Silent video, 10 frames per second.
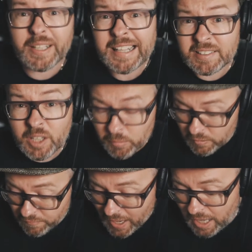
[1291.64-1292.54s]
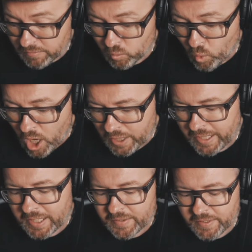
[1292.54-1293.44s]
So that's number 5,
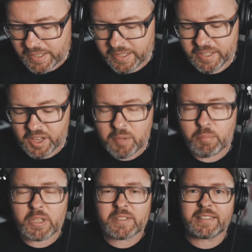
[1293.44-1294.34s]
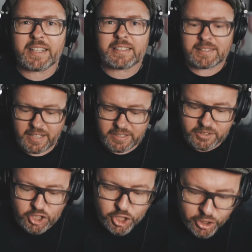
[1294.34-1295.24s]
walking and thinking. Number 6
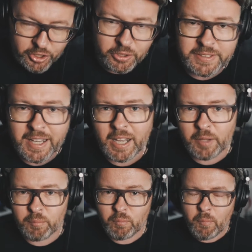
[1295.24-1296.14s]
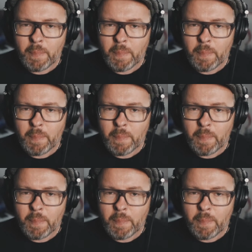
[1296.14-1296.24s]
is journal time.